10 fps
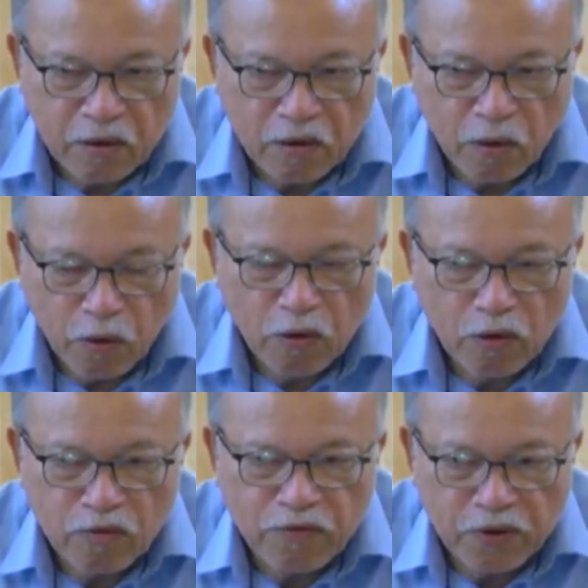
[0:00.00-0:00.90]

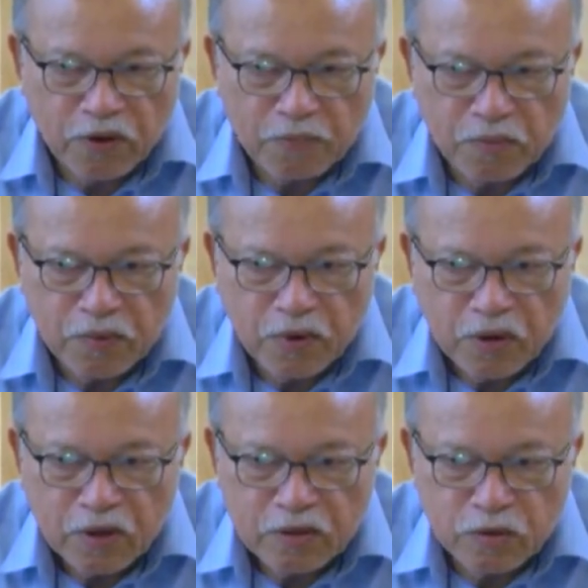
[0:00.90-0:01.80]
hold firm
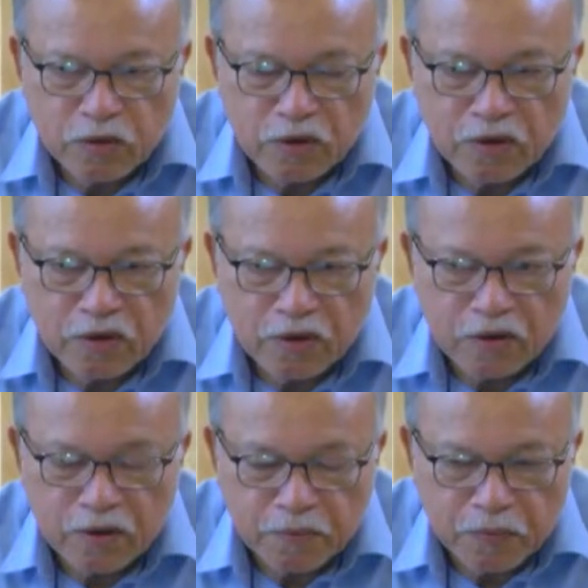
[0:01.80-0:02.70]

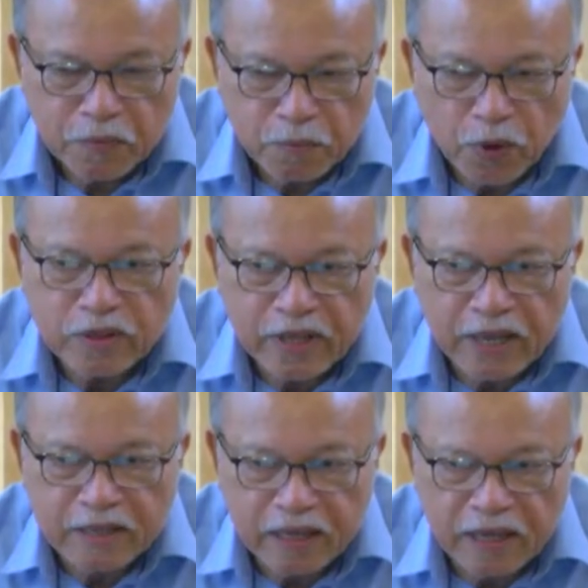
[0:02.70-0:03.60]
to
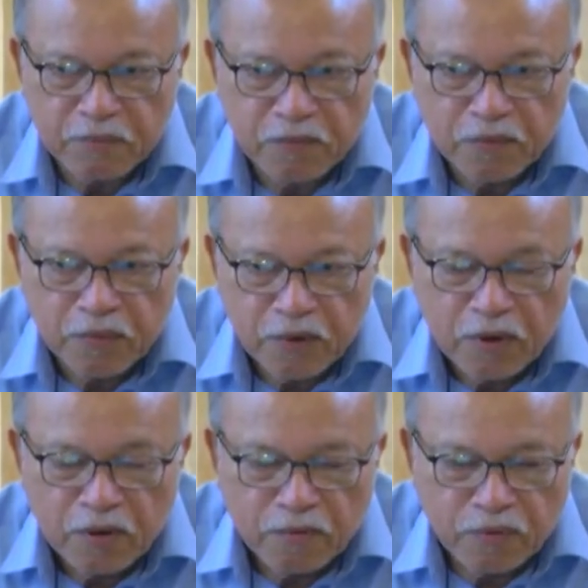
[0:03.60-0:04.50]
protect them
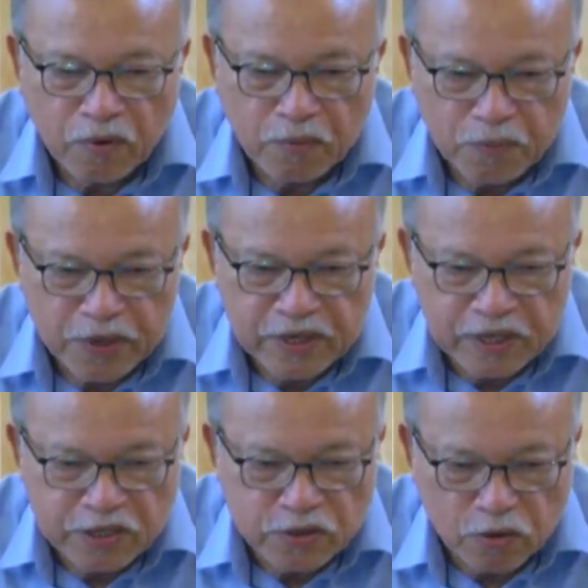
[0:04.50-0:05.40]
from being
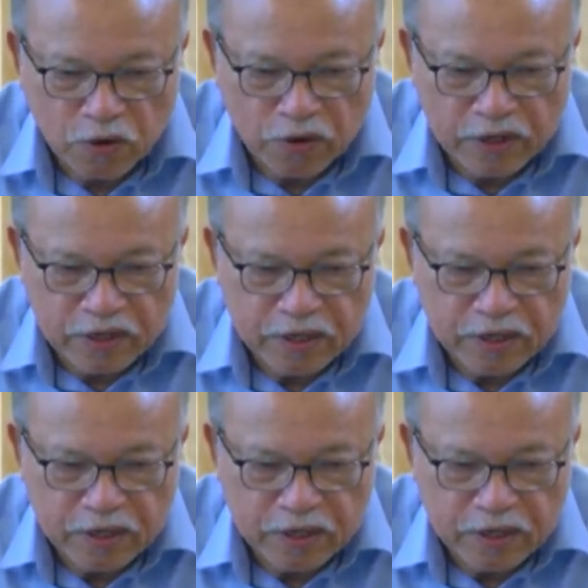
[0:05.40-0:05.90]
destroyed.